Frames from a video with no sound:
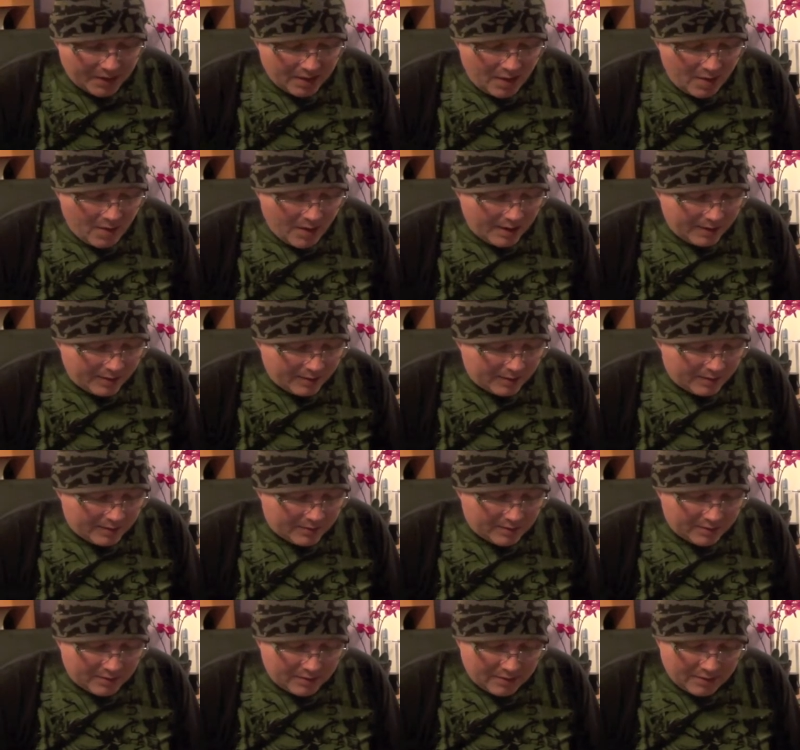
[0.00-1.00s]
alright.
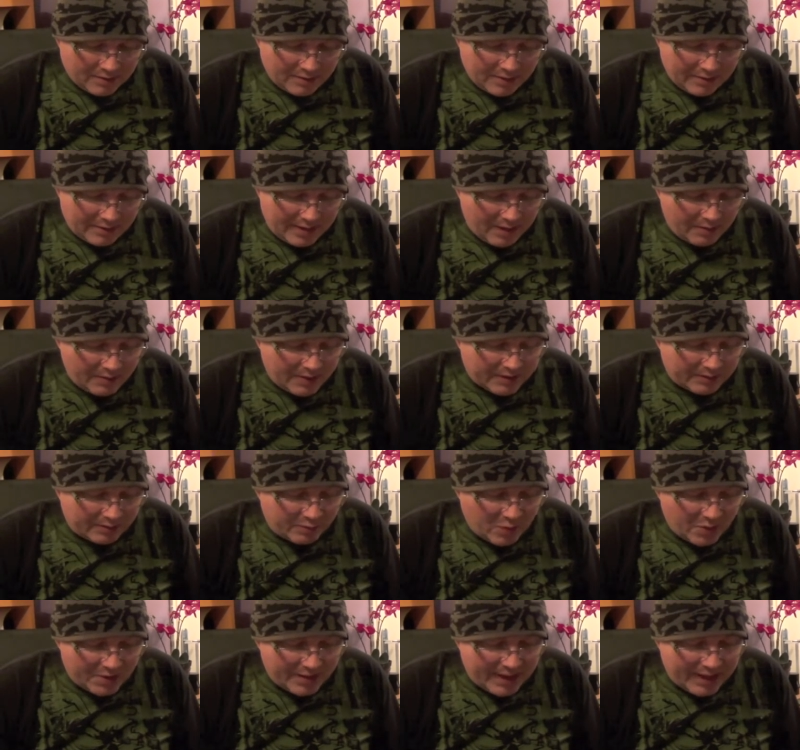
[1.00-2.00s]

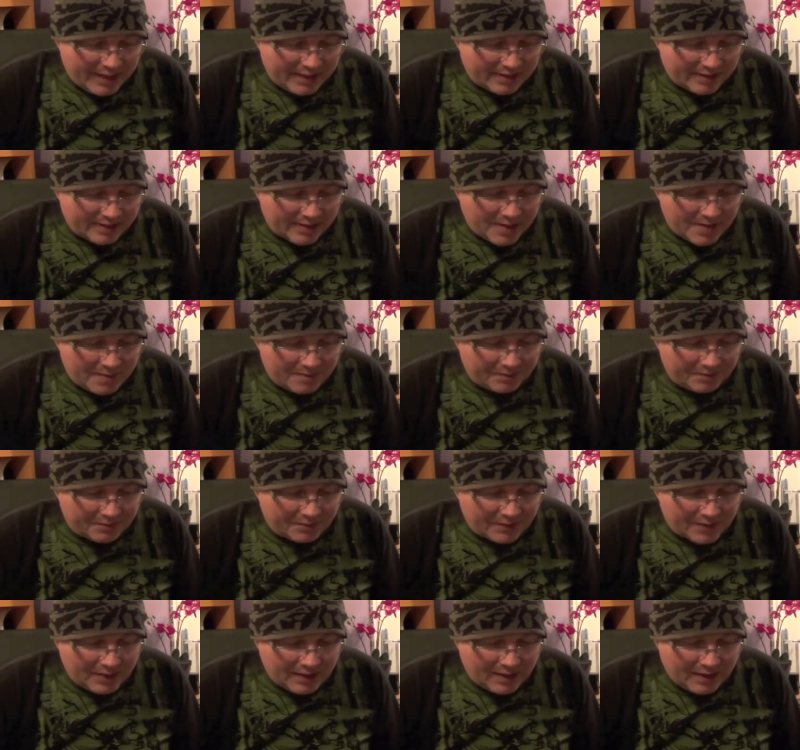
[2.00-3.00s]
This one is,
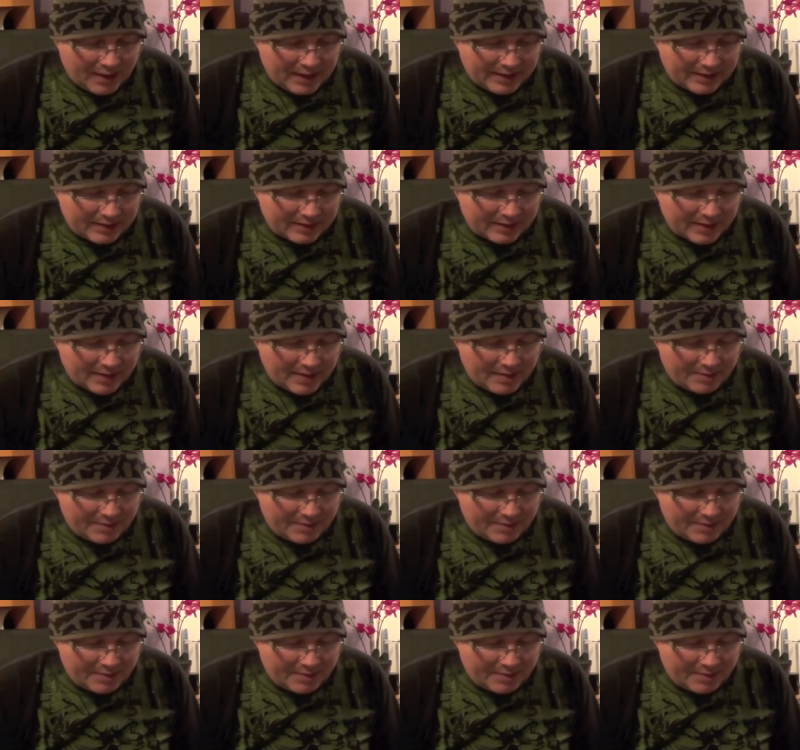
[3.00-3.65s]
it's